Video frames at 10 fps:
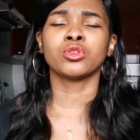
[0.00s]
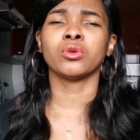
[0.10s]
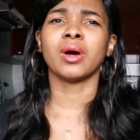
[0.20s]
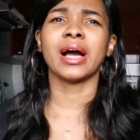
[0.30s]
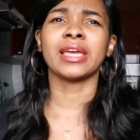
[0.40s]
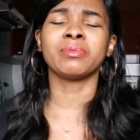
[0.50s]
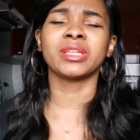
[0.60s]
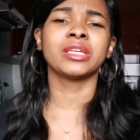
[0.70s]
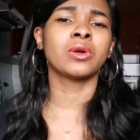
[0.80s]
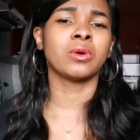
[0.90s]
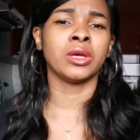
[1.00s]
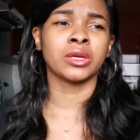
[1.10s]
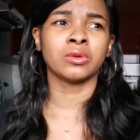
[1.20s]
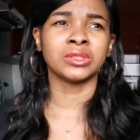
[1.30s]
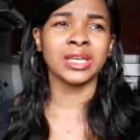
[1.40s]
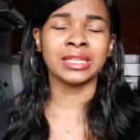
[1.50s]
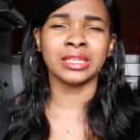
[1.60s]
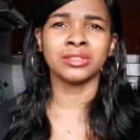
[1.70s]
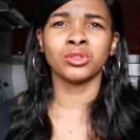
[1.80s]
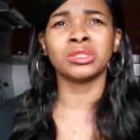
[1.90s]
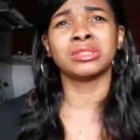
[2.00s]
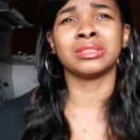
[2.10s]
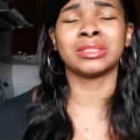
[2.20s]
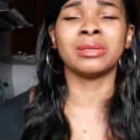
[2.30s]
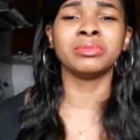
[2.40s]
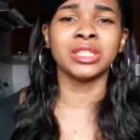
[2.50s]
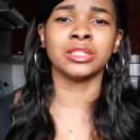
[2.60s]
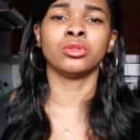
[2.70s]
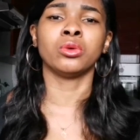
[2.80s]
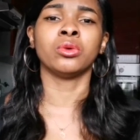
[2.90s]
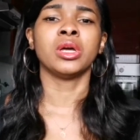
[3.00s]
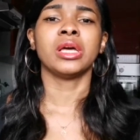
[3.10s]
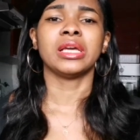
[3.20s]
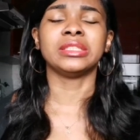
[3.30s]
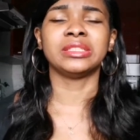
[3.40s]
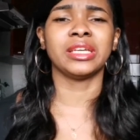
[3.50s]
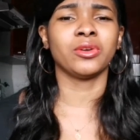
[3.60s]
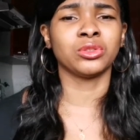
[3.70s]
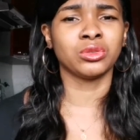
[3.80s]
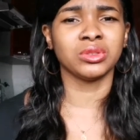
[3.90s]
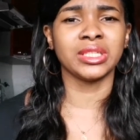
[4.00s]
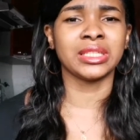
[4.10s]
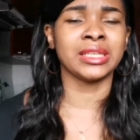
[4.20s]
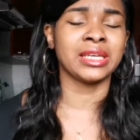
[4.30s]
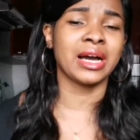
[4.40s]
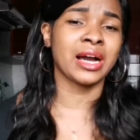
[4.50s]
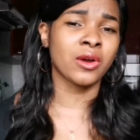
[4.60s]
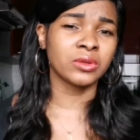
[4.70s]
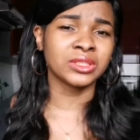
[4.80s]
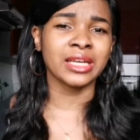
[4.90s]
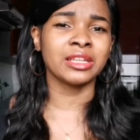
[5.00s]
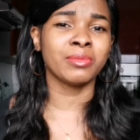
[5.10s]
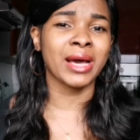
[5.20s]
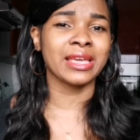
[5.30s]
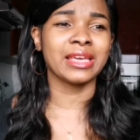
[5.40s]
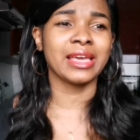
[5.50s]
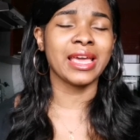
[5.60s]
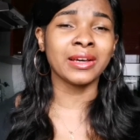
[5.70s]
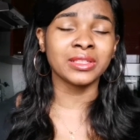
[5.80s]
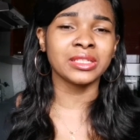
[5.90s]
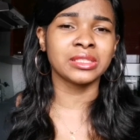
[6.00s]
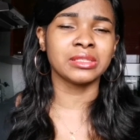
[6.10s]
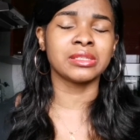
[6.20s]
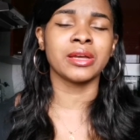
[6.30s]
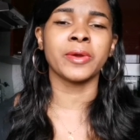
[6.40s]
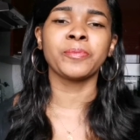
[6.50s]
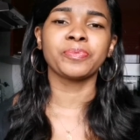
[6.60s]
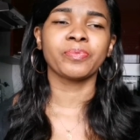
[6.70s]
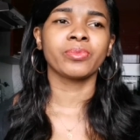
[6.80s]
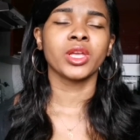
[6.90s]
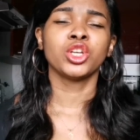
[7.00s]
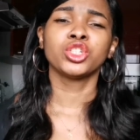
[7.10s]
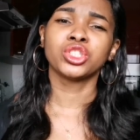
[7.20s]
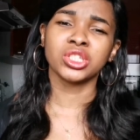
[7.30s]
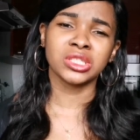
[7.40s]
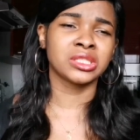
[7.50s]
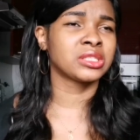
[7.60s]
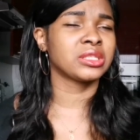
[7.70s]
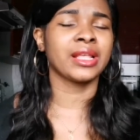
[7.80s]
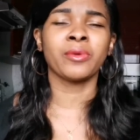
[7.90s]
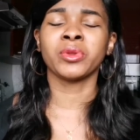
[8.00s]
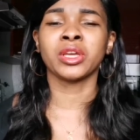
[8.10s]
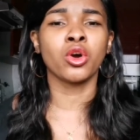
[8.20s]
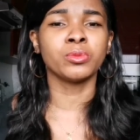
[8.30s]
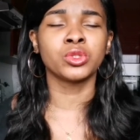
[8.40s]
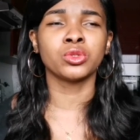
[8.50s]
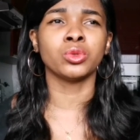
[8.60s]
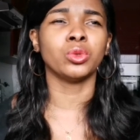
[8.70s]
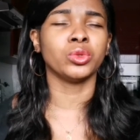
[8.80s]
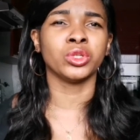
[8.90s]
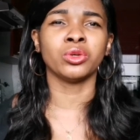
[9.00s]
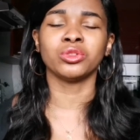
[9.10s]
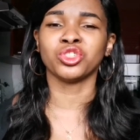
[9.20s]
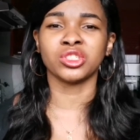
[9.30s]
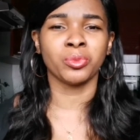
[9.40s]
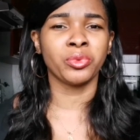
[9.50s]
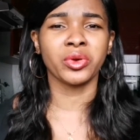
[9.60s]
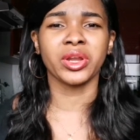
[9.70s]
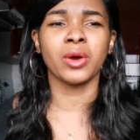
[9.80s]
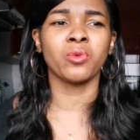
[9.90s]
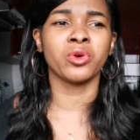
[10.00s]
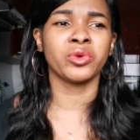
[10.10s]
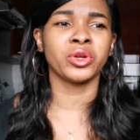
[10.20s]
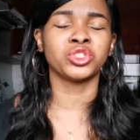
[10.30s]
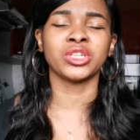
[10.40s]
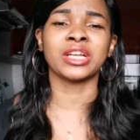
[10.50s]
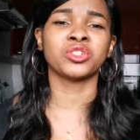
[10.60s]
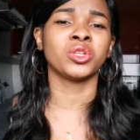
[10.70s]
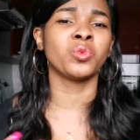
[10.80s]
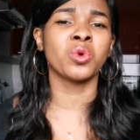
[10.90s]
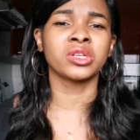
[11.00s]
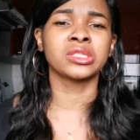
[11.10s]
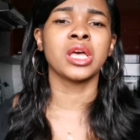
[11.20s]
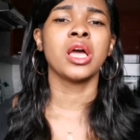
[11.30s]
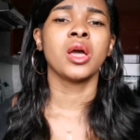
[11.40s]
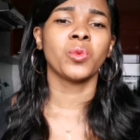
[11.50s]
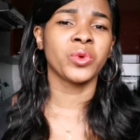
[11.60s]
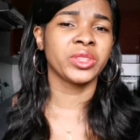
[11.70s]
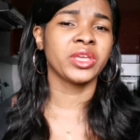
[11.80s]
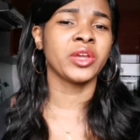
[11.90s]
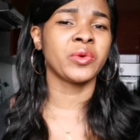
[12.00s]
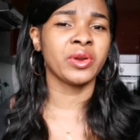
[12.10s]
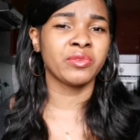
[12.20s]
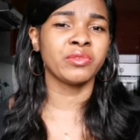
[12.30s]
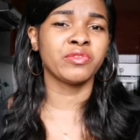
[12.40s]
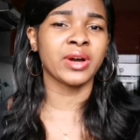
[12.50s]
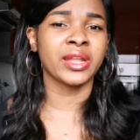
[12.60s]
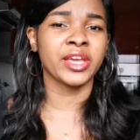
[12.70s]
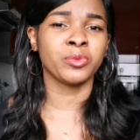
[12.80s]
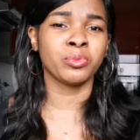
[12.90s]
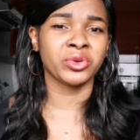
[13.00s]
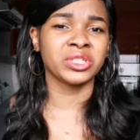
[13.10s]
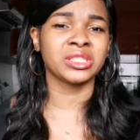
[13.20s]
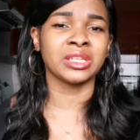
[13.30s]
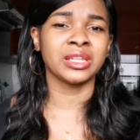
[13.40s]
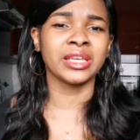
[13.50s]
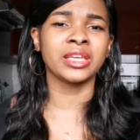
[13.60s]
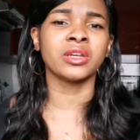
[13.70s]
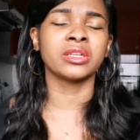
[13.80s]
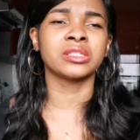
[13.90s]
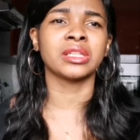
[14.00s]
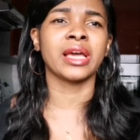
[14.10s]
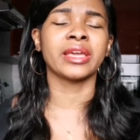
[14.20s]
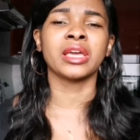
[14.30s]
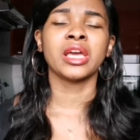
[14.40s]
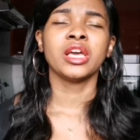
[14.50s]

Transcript: So I immediately eh, contacted, not the same day though, a day or two days later, I contacted my elder sister she's like when it comes to you know she's a prayer warrior she actually works with a reverend father a priest in lagos like